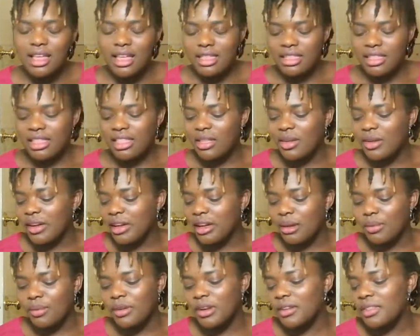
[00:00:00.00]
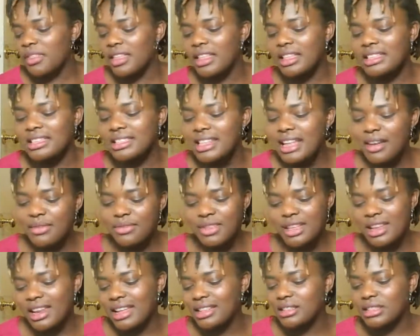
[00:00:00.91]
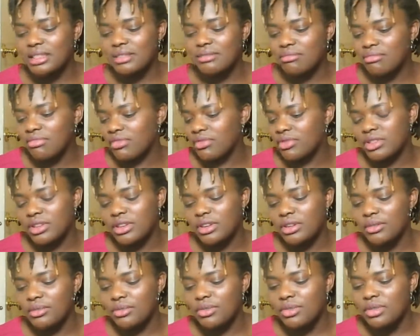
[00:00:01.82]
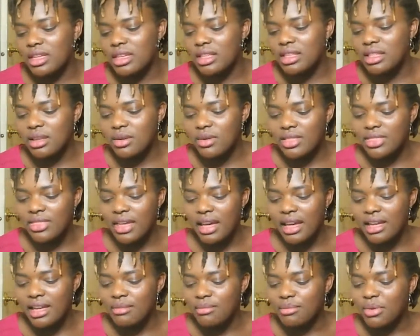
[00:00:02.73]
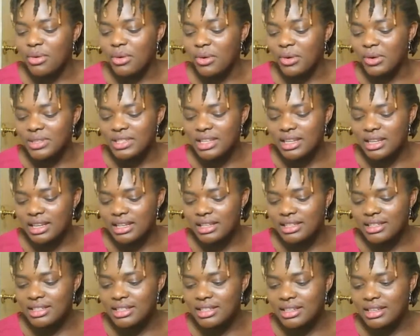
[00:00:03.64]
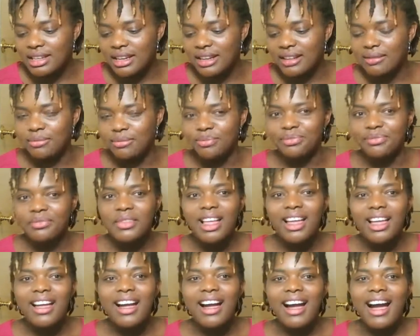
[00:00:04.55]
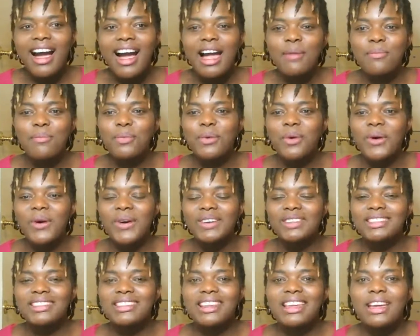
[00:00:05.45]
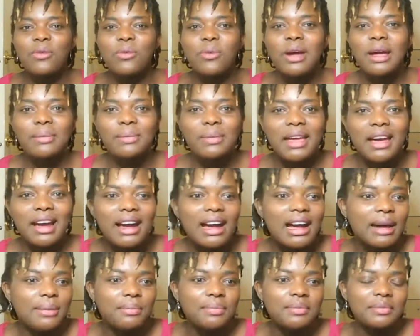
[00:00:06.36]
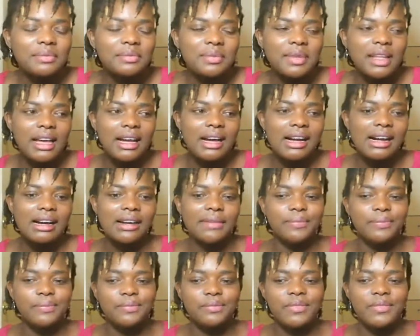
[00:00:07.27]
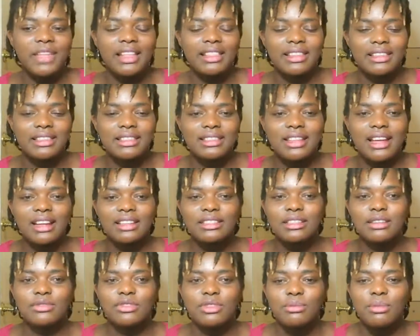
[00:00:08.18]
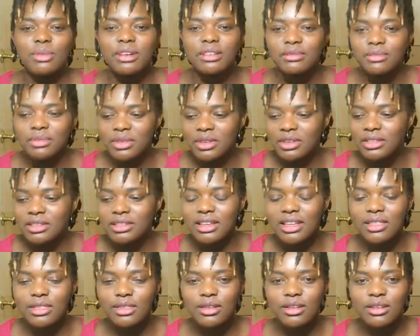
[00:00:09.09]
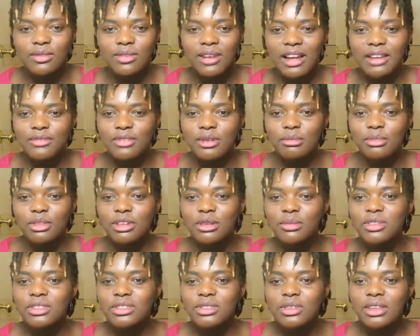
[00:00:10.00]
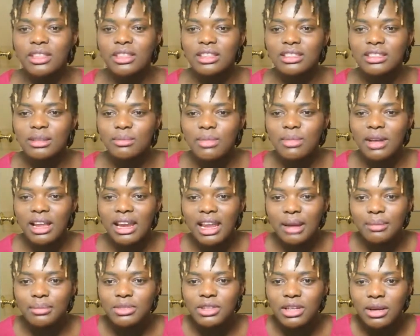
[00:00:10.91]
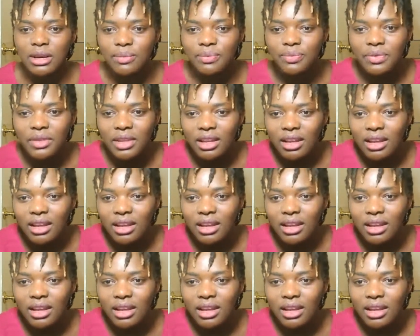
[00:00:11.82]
think there are a couple of things left that I didn't sort of think they were that important. I bought a webcam at the start of the month because I thought, right, if I'm going to be doing this on my laptop.